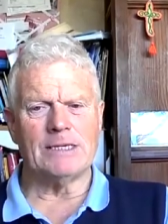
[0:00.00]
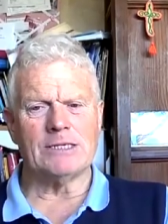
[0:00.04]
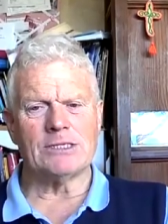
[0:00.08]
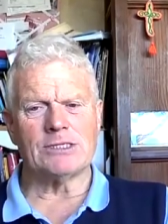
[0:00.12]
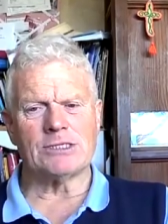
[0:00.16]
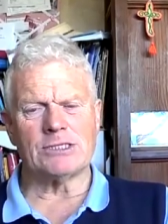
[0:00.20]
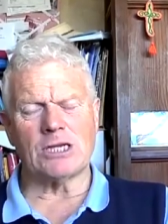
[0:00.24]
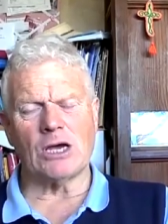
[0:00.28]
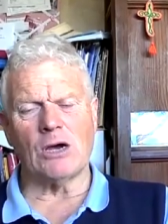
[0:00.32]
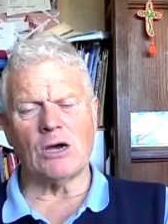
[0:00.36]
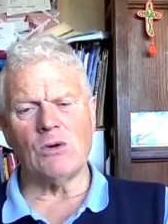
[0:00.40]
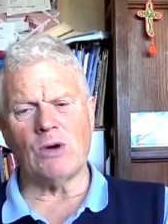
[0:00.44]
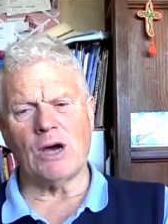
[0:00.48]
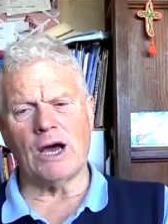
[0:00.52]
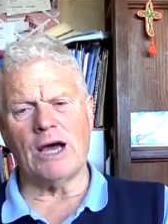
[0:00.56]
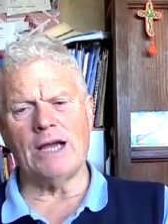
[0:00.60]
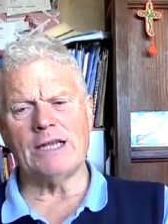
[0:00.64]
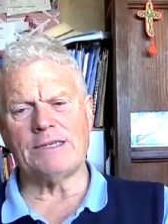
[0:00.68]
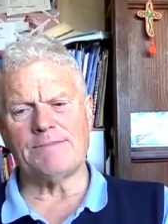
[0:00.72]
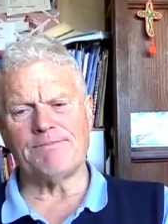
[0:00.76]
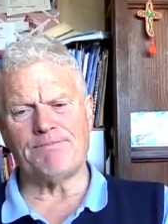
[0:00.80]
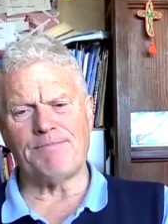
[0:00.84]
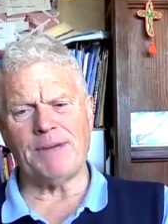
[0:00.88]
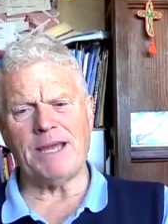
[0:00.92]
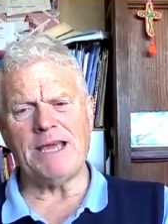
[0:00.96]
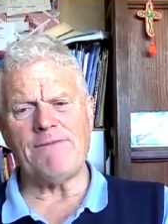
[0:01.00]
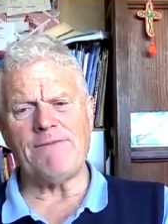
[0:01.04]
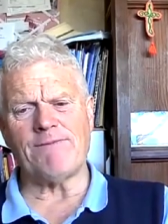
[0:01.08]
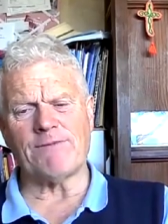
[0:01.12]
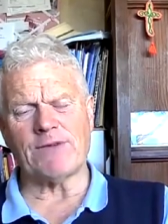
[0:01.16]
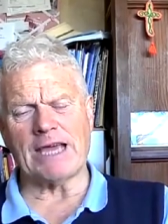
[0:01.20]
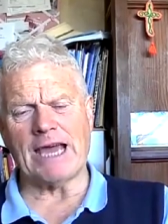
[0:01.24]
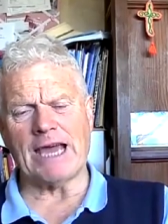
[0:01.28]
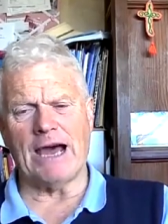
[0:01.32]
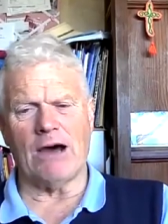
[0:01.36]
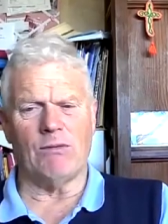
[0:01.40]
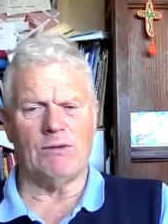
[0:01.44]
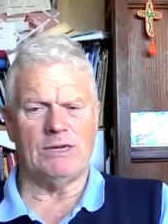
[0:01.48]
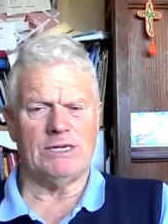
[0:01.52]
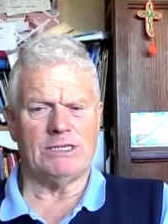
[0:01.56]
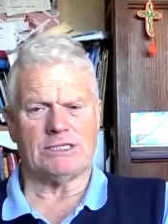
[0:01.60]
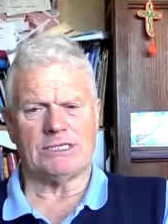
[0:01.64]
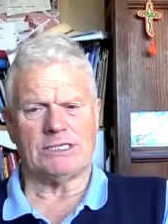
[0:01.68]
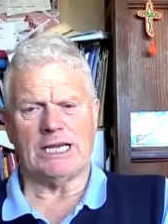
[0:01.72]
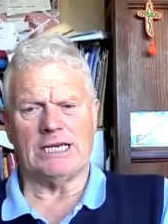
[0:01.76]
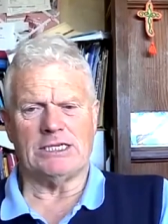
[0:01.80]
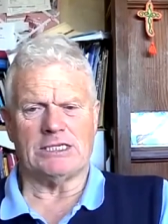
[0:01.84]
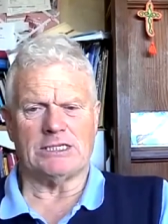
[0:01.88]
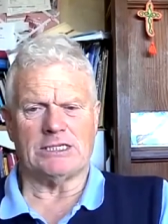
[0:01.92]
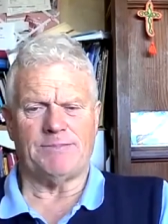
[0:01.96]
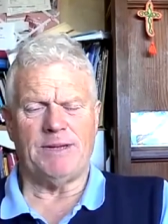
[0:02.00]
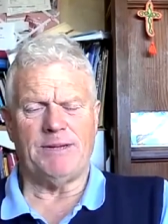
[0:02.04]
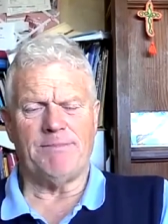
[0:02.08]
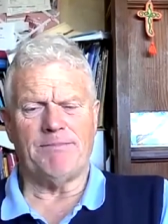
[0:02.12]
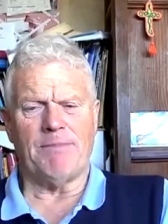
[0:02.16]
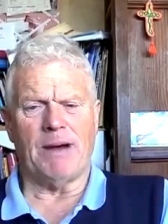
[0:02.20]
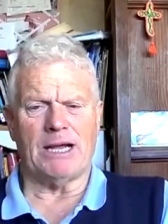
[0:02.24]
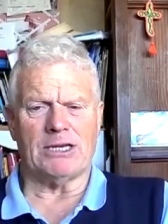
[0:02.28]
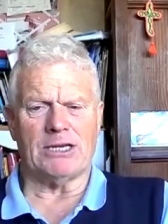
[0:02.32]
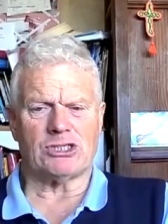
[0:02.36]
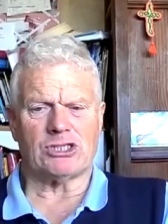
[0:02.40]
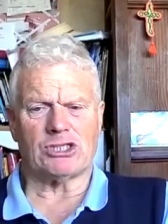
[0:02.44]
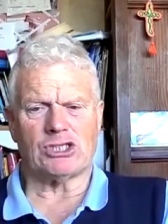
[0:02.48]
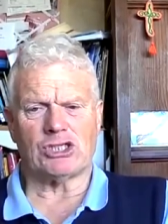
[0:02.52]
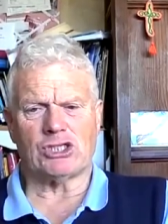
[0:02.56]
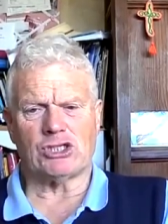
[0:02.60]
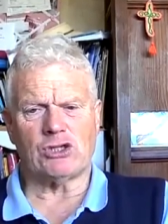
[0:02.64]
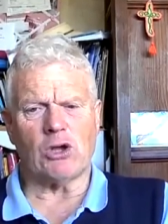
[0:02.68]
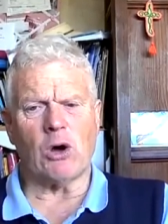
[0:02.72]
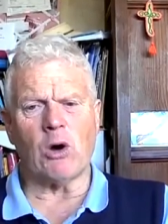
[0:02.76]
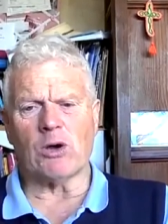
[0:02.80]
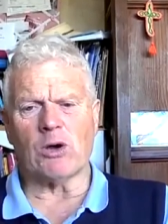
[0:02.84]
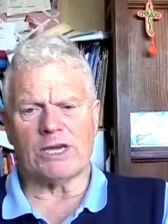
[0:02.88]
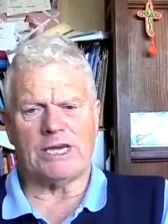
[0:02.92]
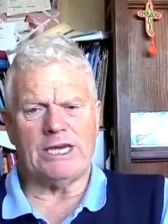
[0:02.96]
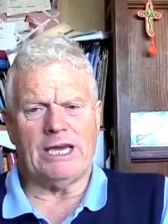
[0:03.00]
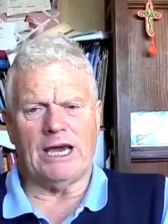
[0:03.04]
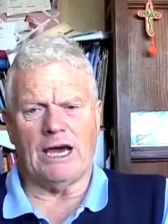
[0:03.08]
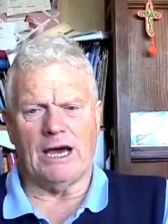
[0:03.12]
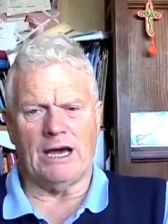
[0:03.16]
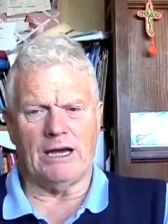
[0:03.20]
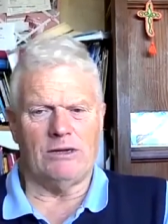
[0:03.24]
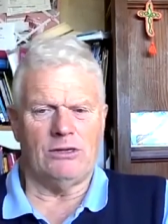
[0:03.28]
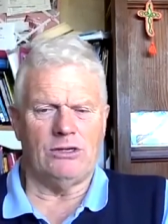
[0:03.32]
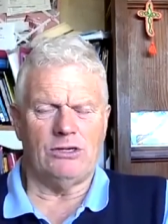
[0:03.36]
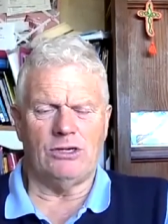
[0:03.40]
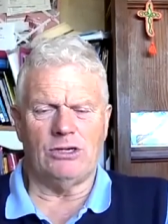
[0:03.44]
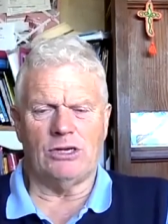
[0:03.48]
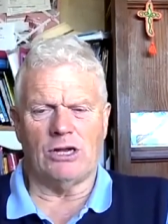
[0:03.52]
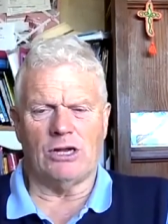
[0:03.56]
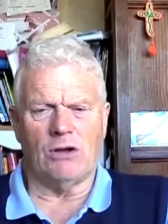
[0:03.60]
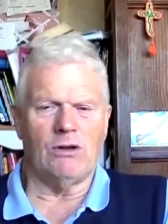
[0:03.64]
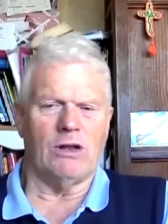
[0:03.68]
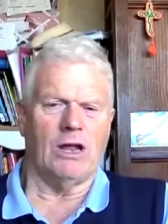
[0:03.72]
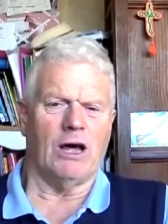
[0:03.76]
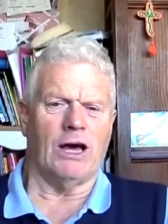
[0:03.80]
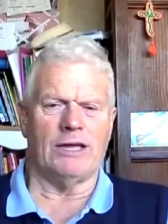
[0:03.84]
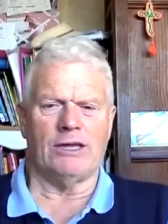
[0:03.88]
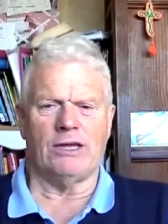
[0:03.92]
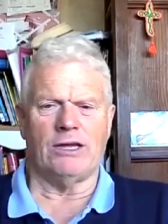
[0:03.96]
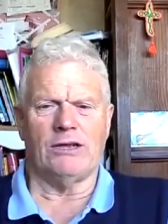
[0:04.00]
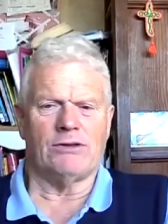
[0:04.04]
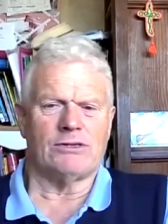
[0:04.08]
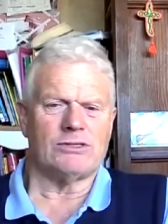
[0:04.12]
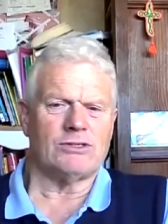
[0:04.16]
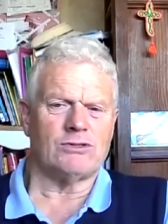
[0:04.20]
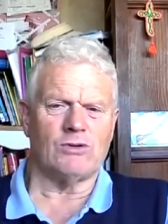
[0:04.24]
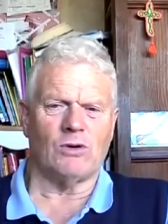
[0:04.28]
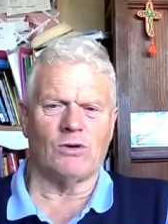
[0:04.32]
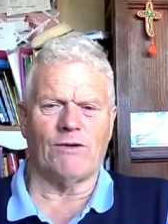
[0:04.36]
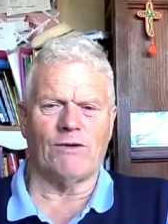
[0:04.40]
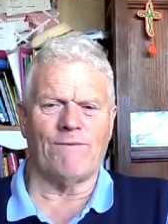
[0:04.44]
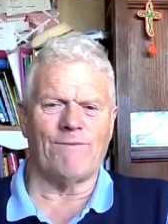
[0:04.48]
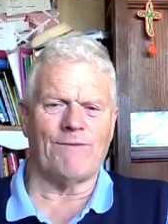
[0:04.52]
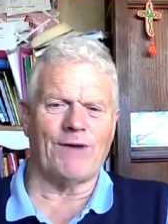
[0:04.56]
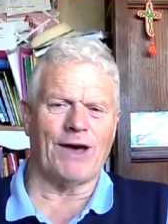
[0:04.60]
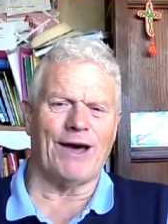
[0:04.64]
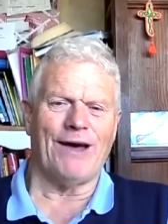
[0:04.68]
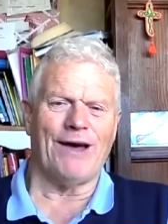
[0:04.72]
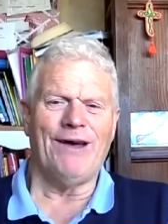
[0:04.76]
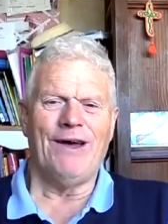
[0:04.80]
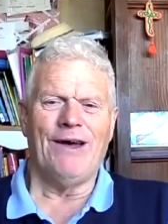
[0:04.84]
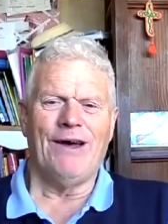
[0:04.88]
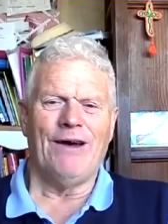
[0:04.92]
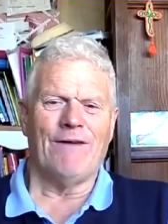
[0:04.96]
So a beef cow is tends to be much stockier, you know, like you sort of a, uh,